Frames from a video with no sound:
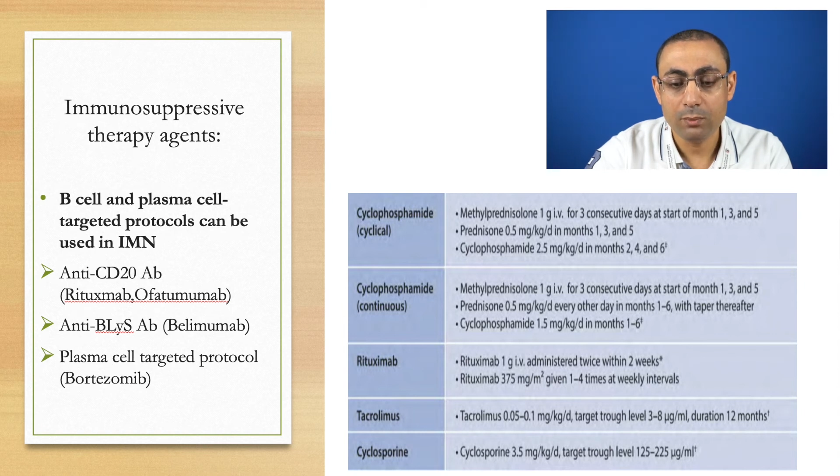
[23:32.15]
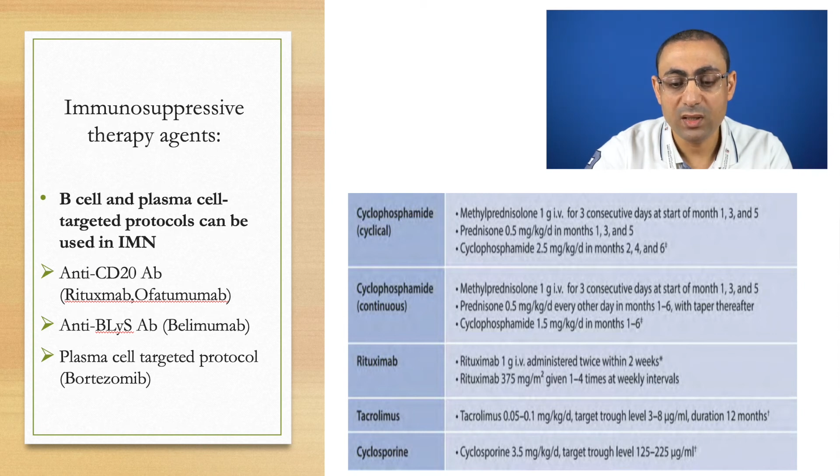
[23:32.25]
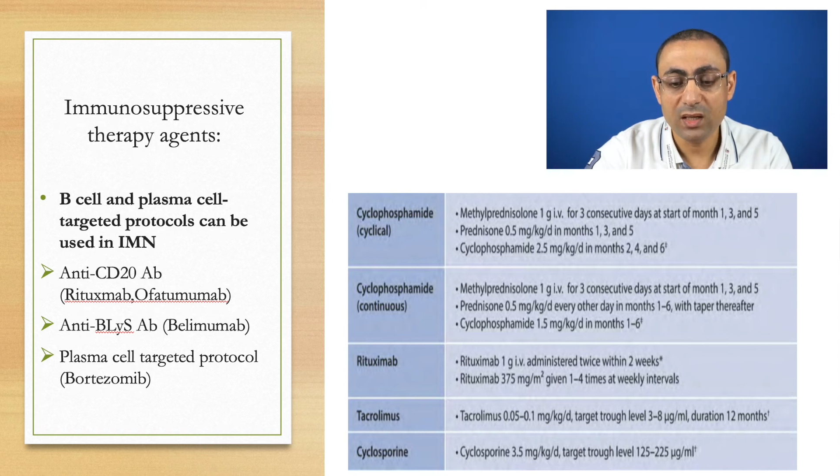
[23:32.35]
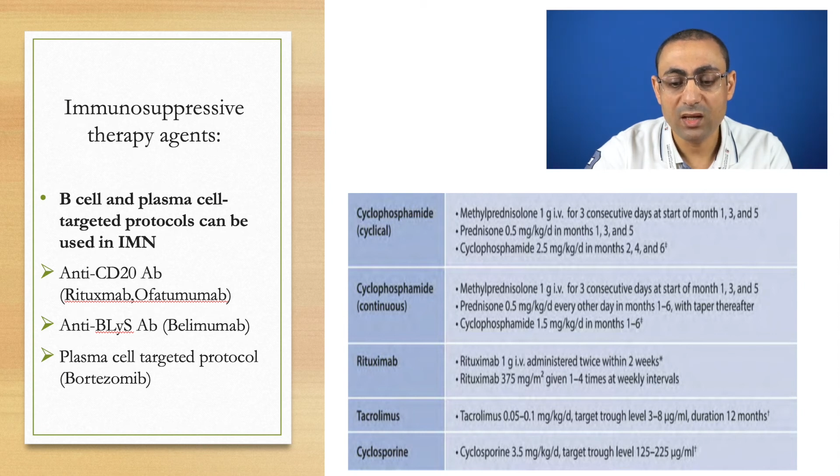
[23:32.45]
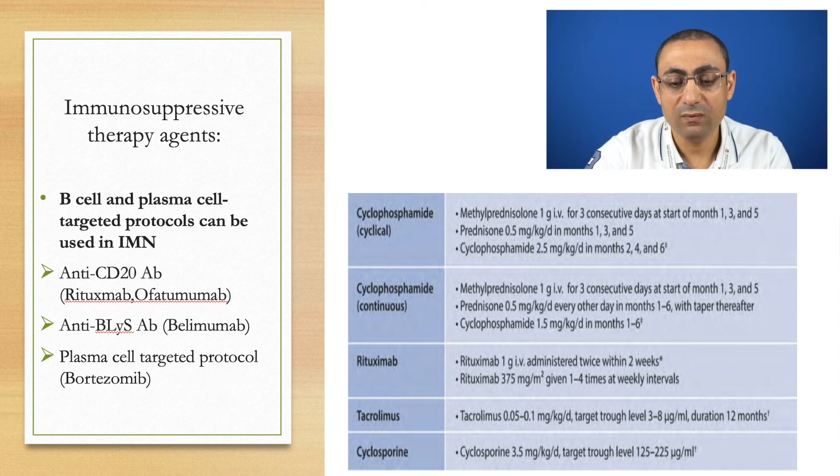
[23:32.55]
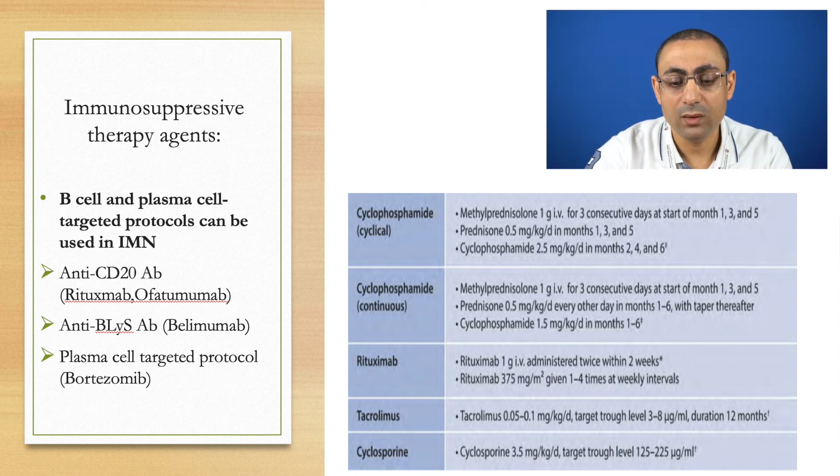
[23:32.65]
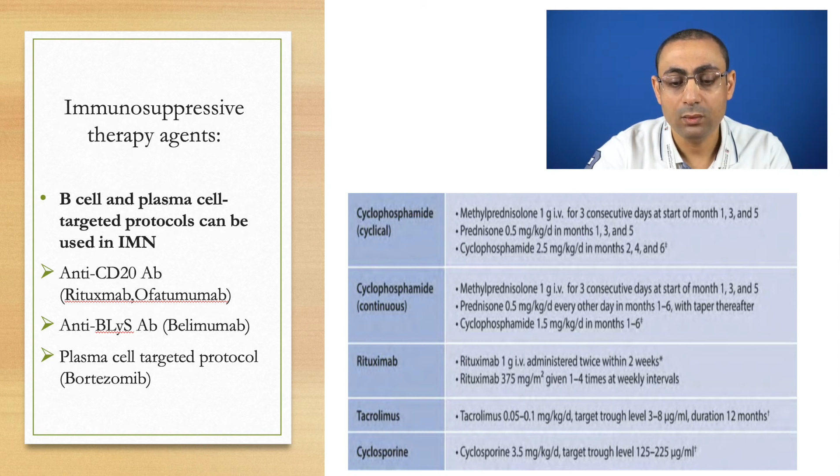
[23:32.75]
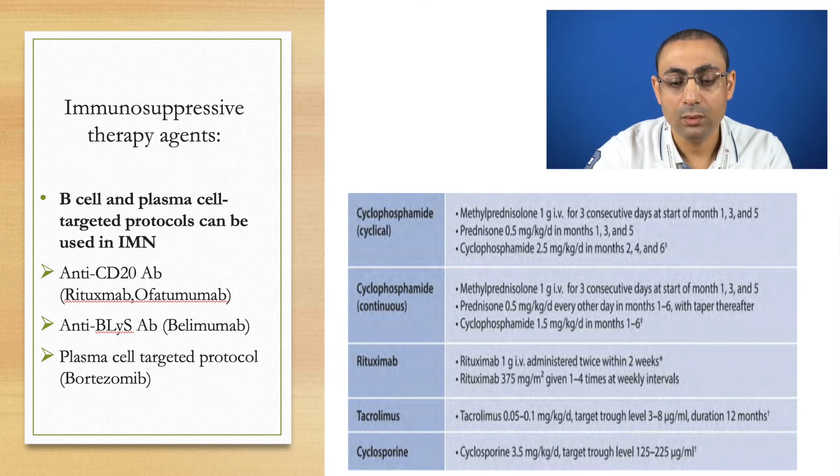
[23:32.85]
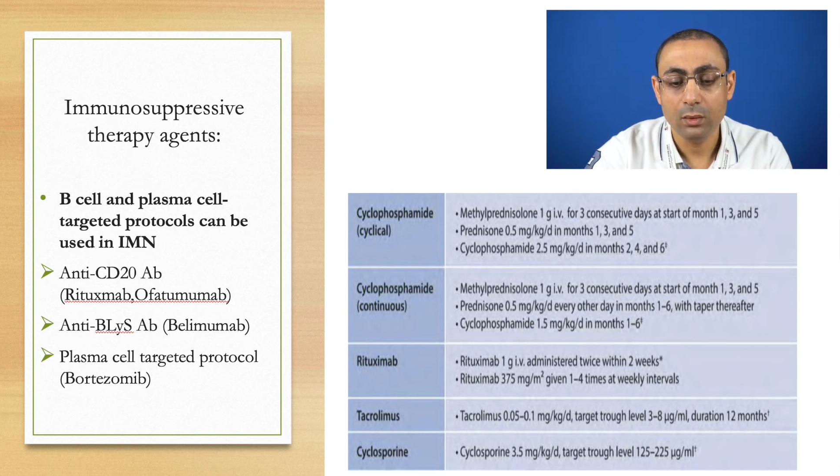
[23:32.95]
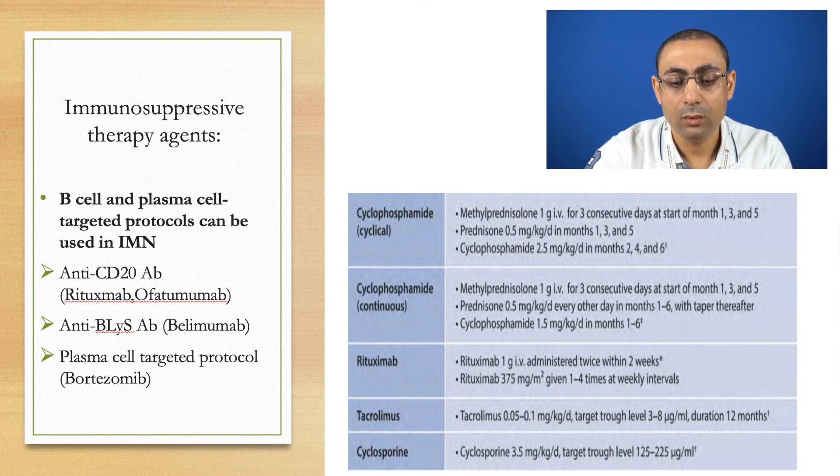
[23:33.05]
be
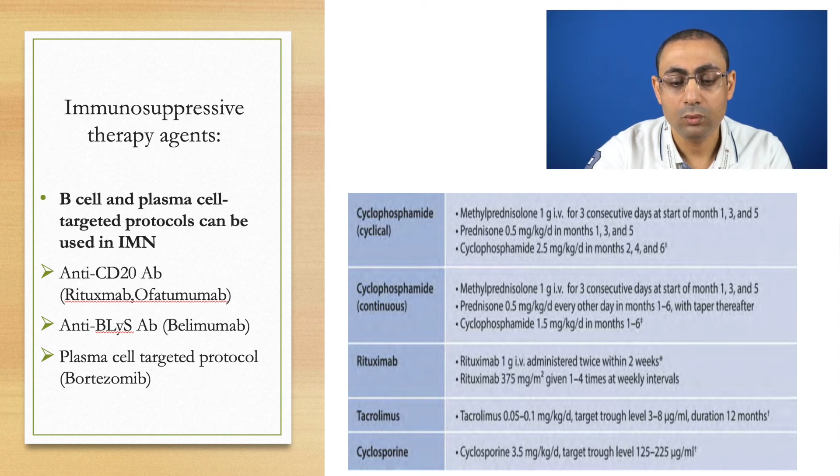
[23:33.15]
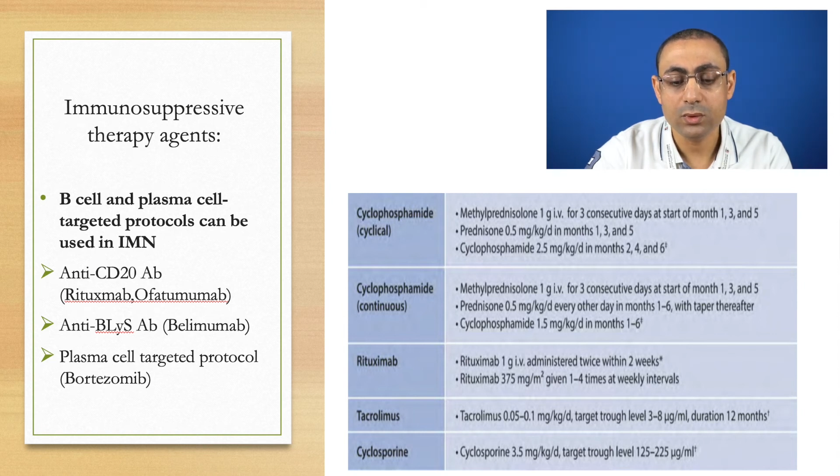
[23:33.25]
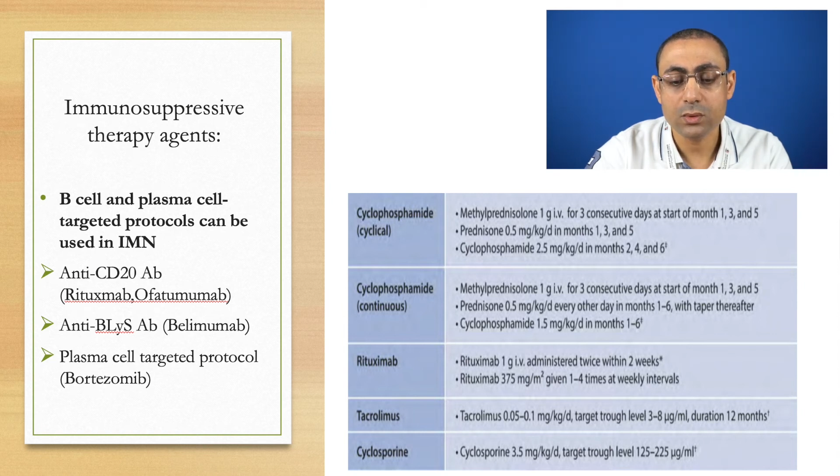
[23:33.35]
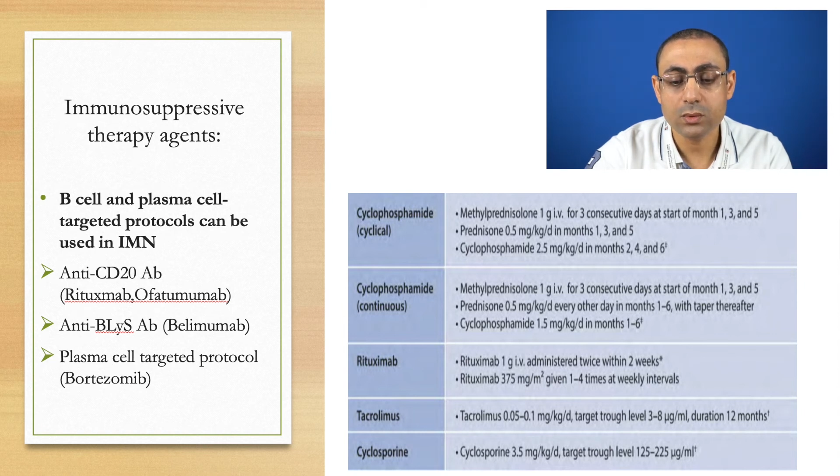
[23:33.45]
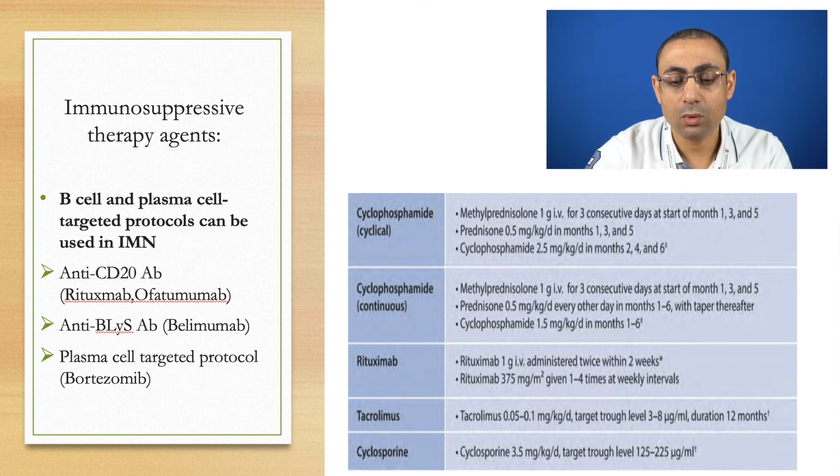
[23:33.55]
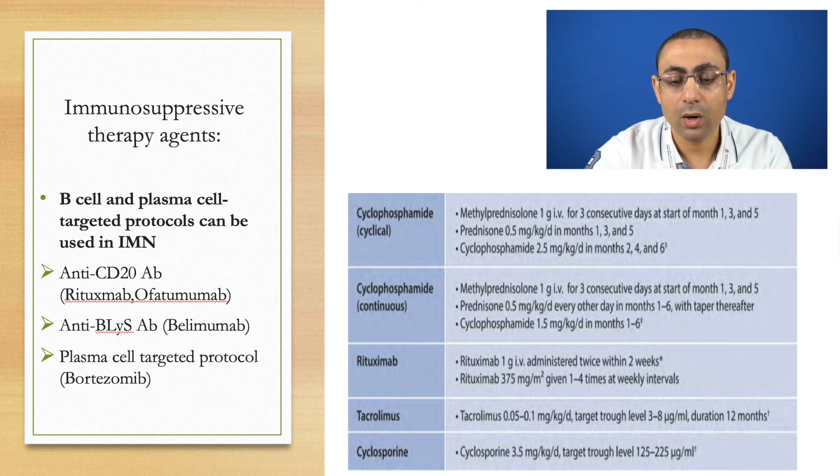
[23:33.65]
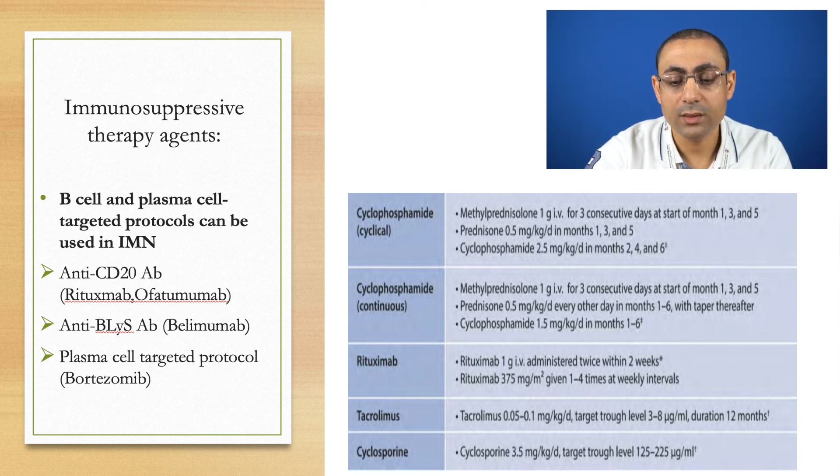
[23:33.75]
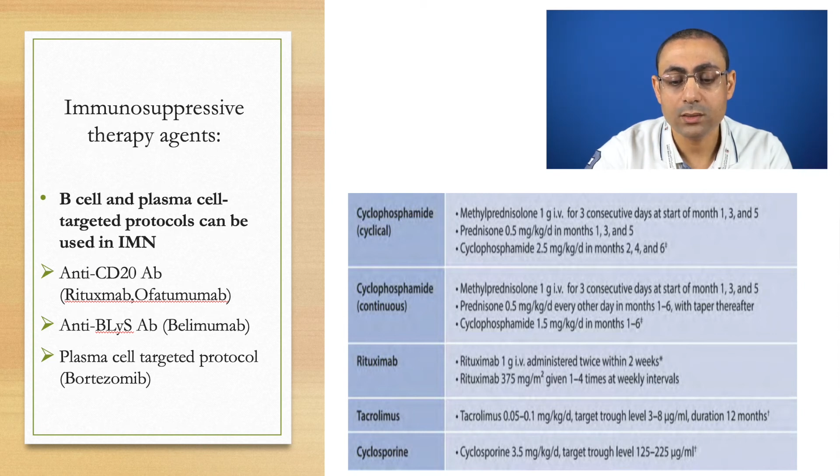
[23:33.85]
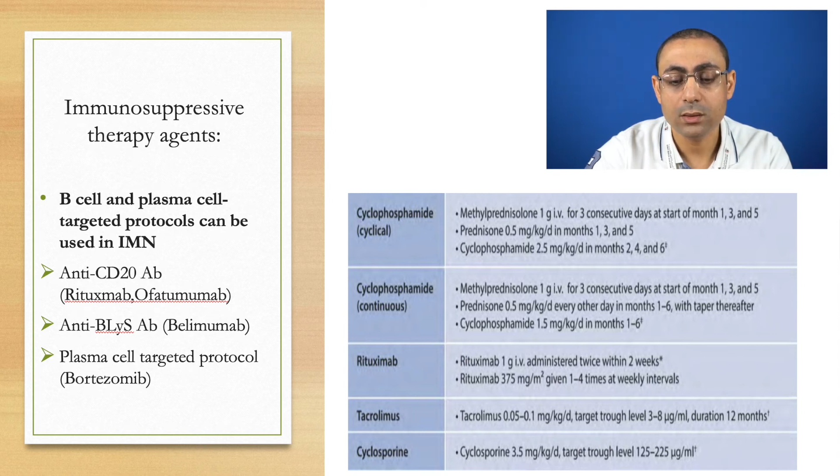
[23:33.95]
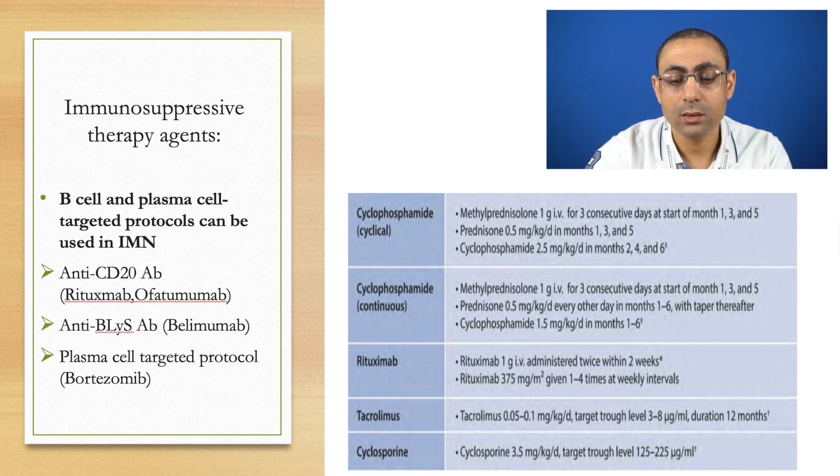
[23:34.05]
given with
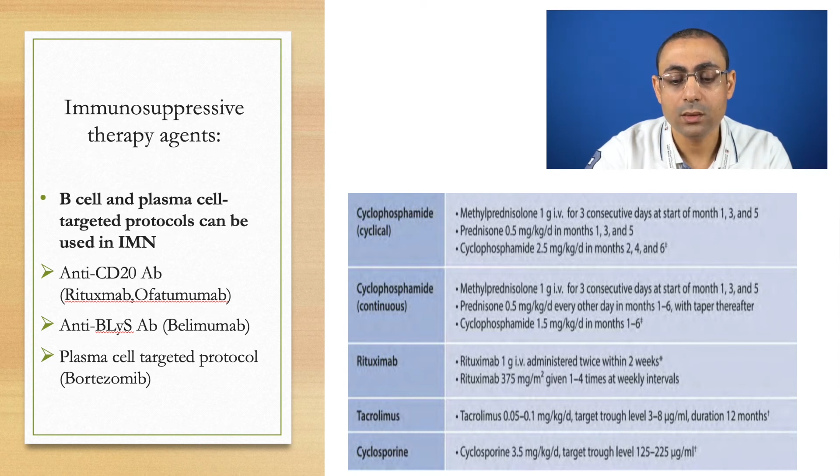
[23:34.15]
steroids